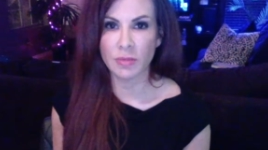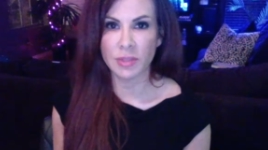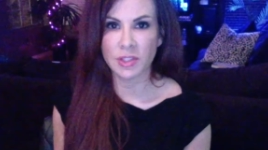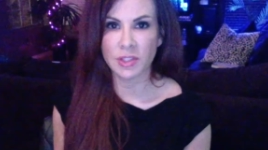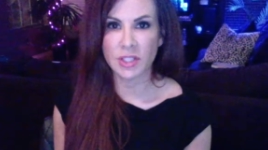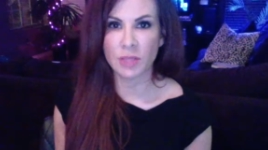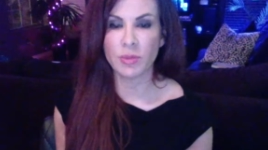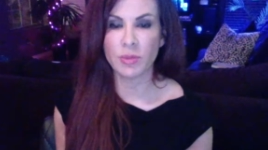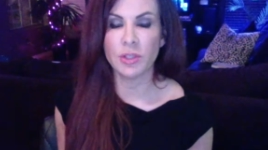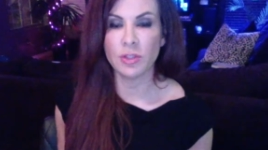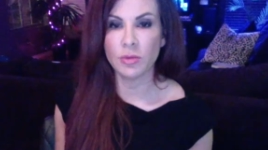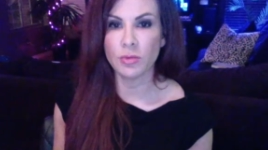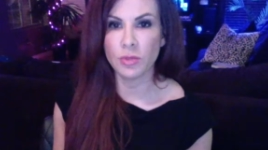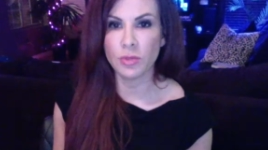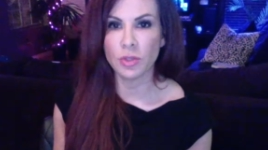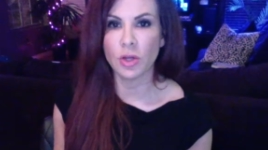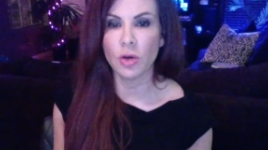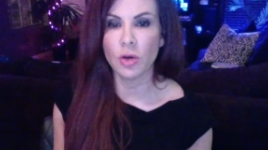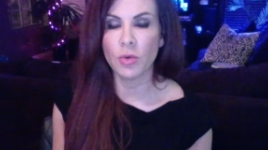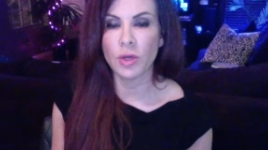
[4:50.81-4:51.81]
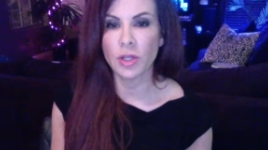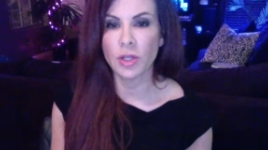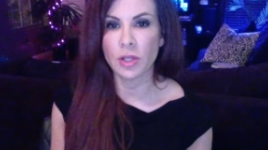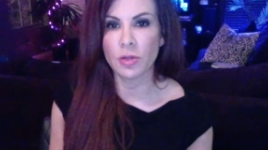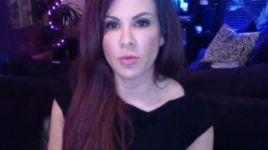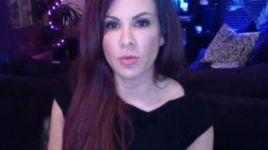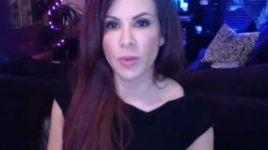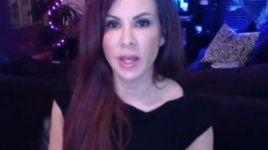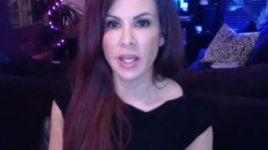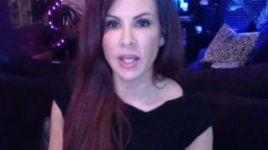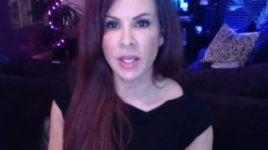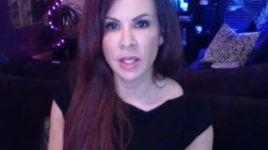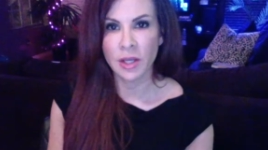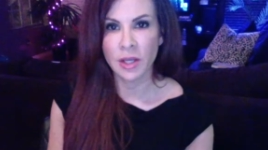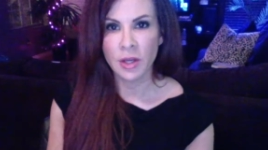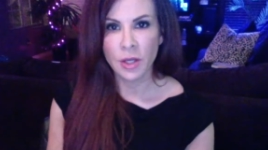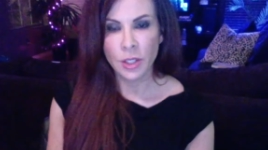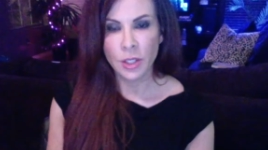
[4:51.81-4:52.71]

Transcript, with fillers: It's like we don't know another way,